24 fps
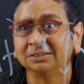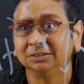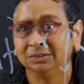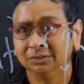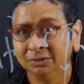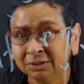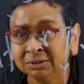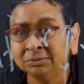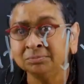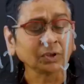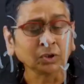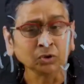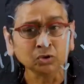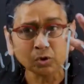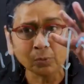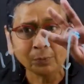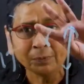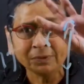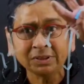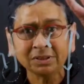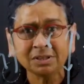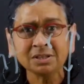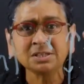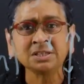Right? So
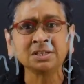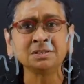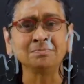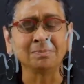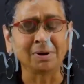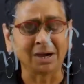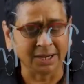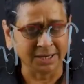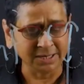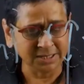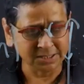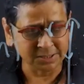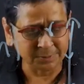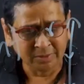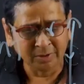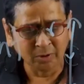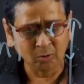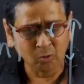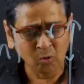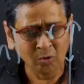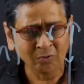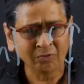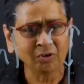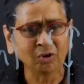with this in mind,
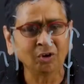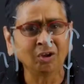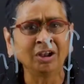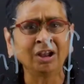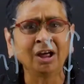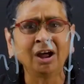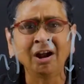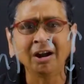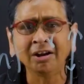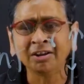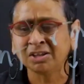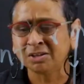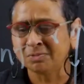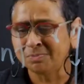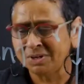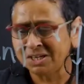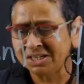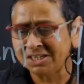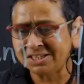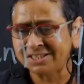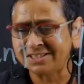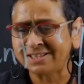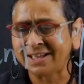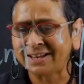the overall
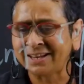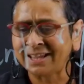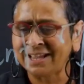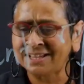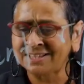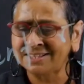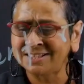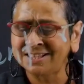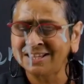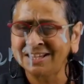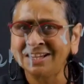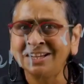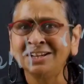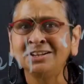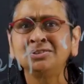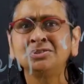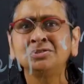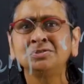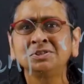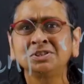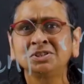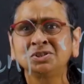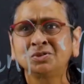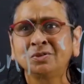argument is that as the
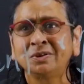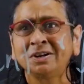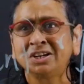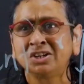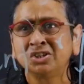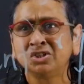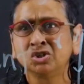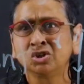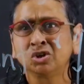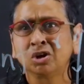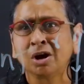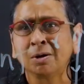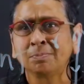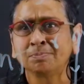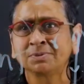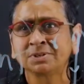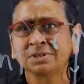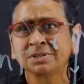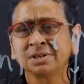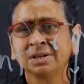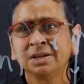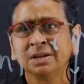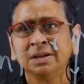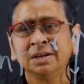interest rate
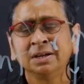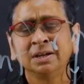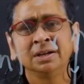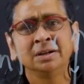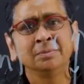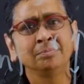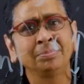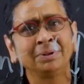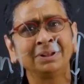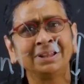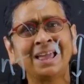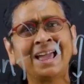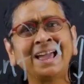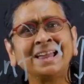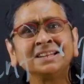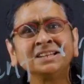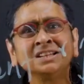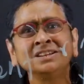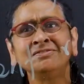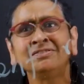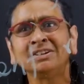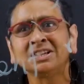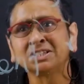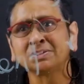drops, planned
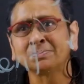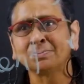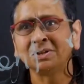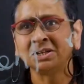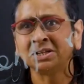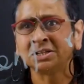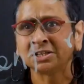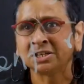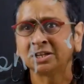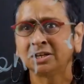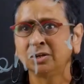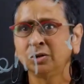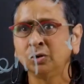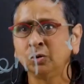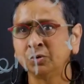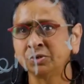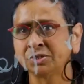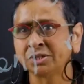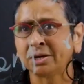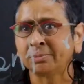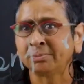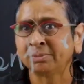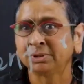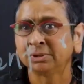investment
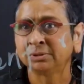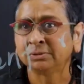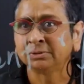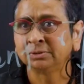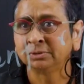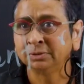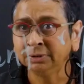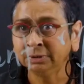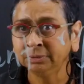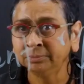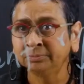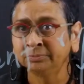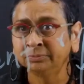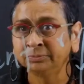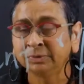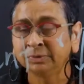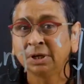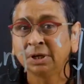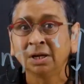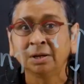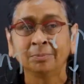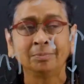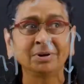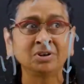goes up. Right?
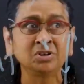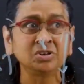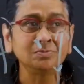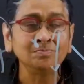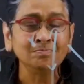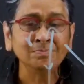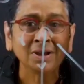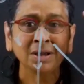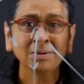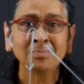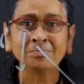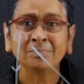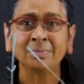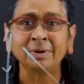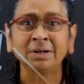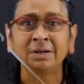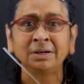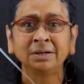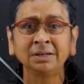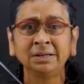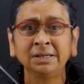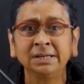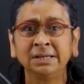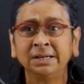But
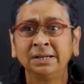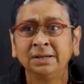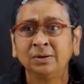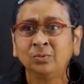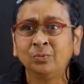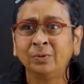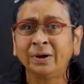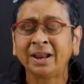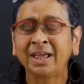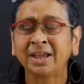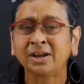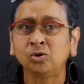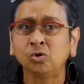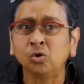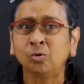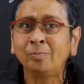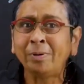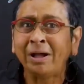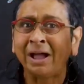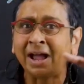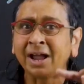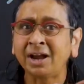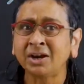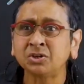remember, when I go
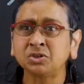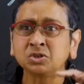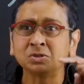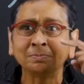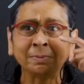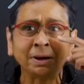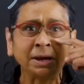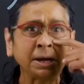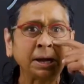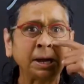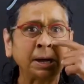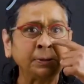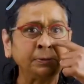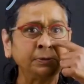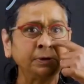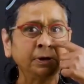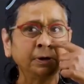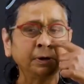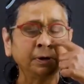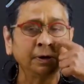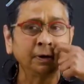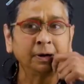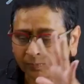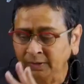back to my
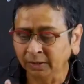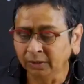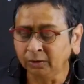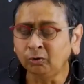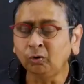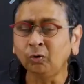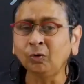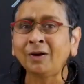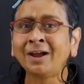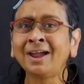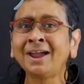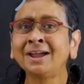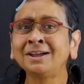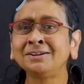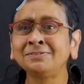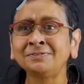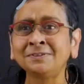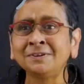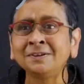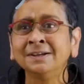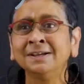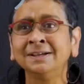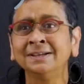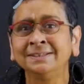other
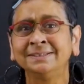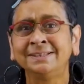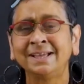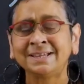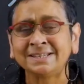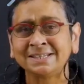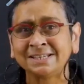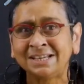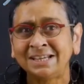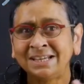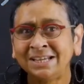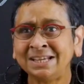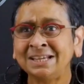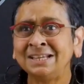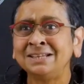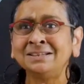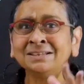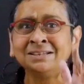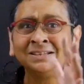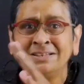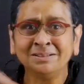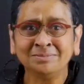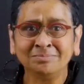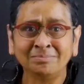graph, that
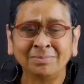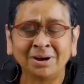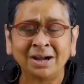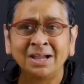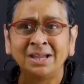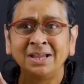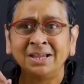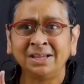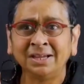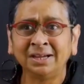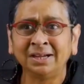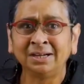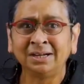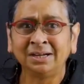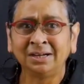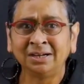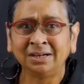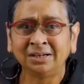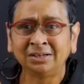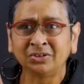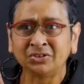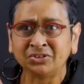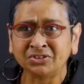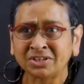in my
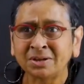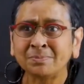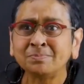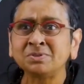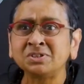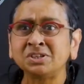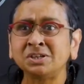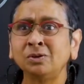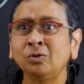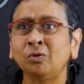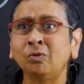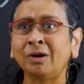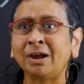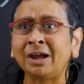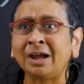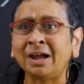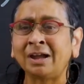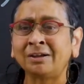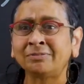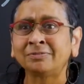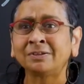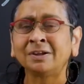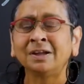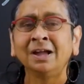consumption
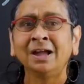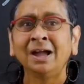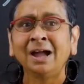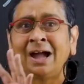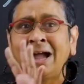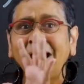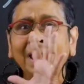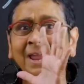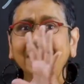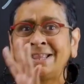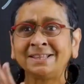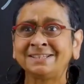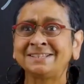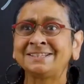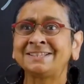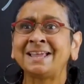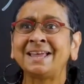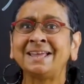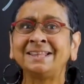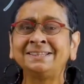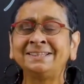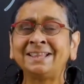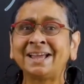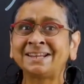graph, I had
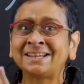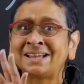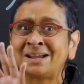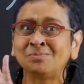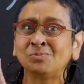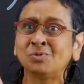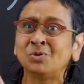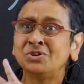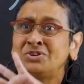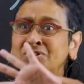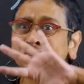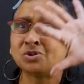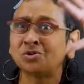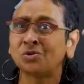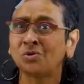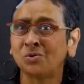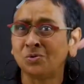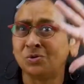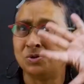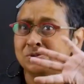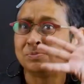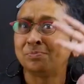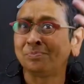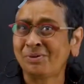said that I'm going to
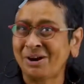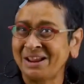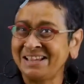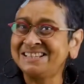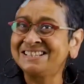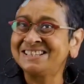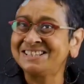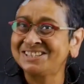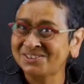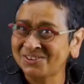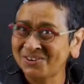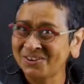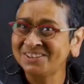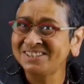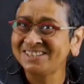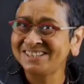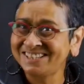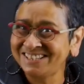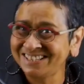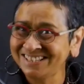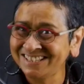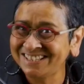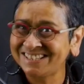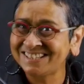hold prices
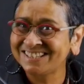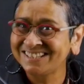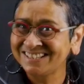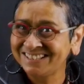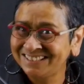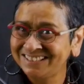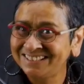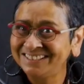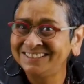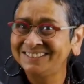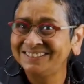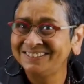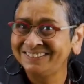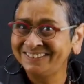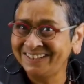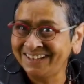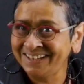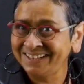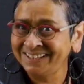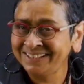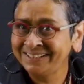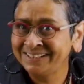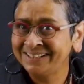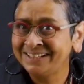constant,
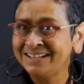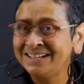right?